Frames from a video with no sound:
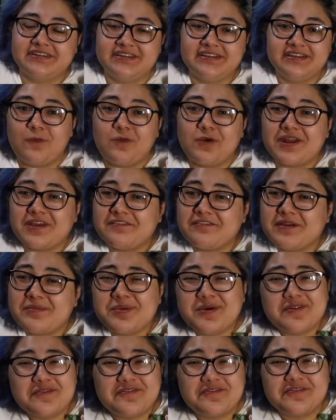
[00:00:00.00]
What if I
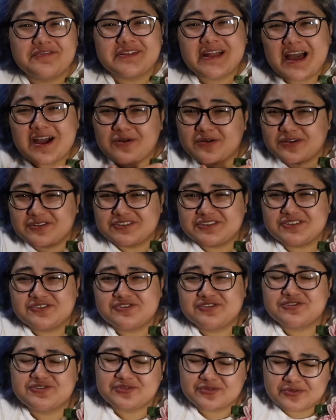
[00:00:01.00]
put flowers
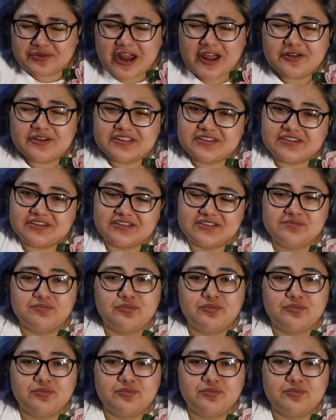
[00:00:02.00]
surrounding this